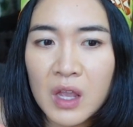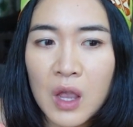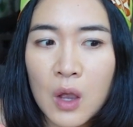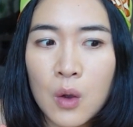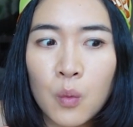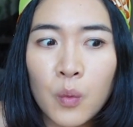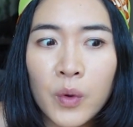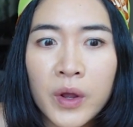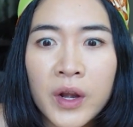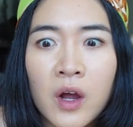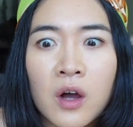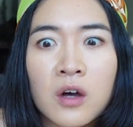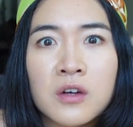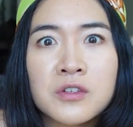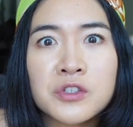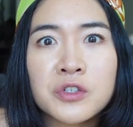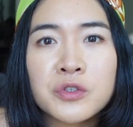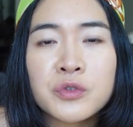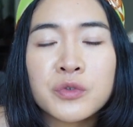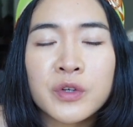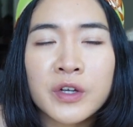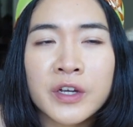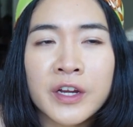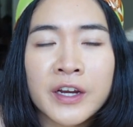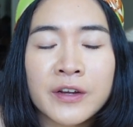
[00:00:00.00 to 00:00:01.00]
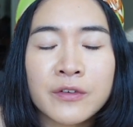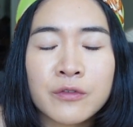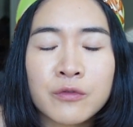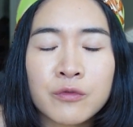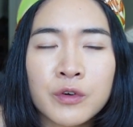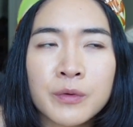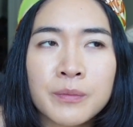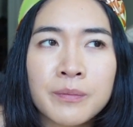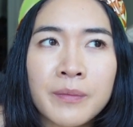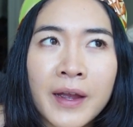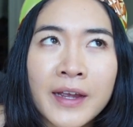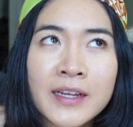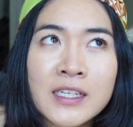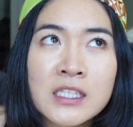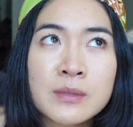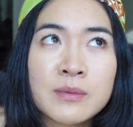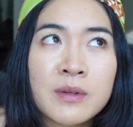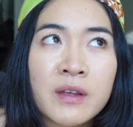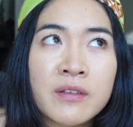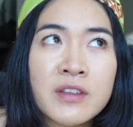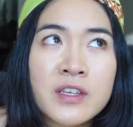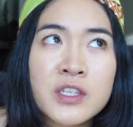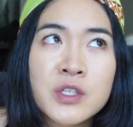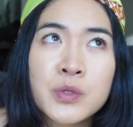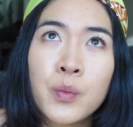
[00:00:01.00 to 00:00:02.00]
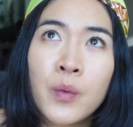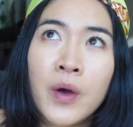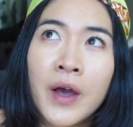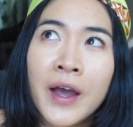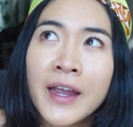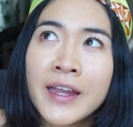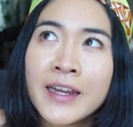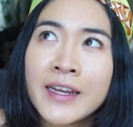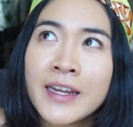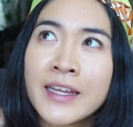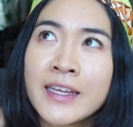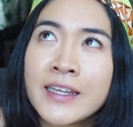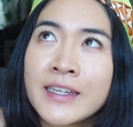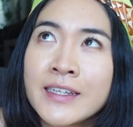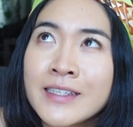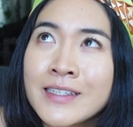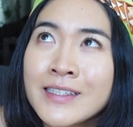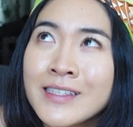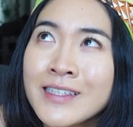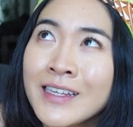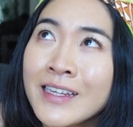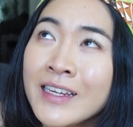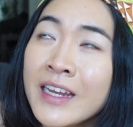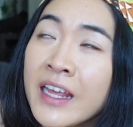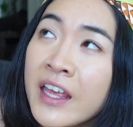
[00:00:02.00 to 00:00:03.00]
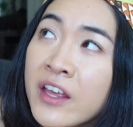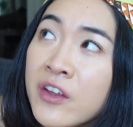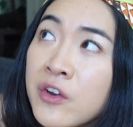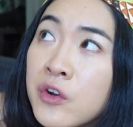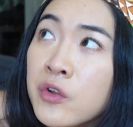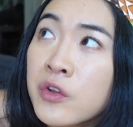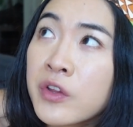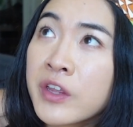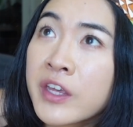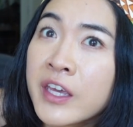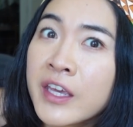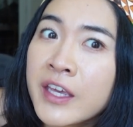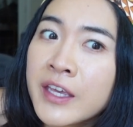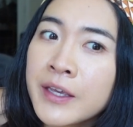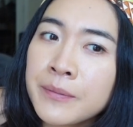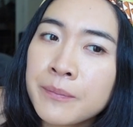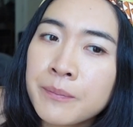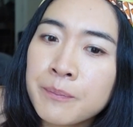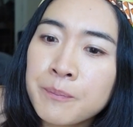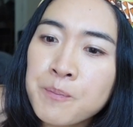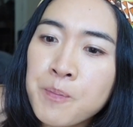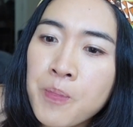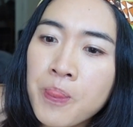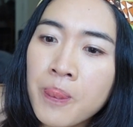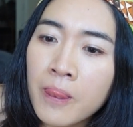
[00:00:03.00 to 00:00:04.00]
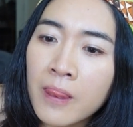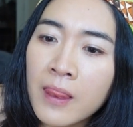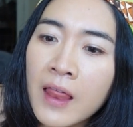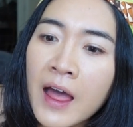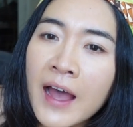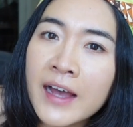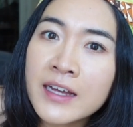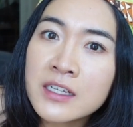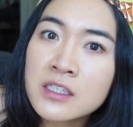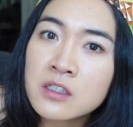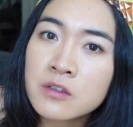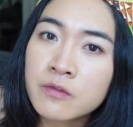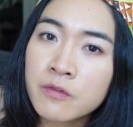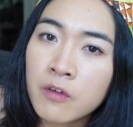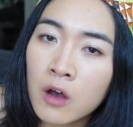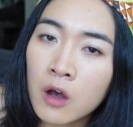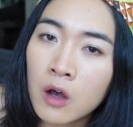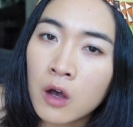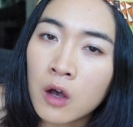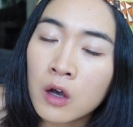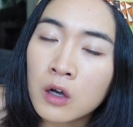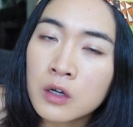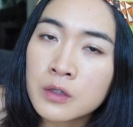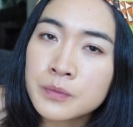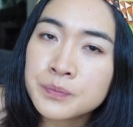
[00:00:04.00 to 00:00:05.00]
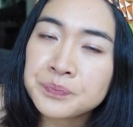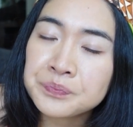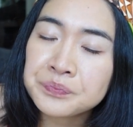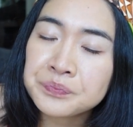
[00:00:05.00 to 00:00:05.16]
What also reminds me of this wine is in Italy last fall,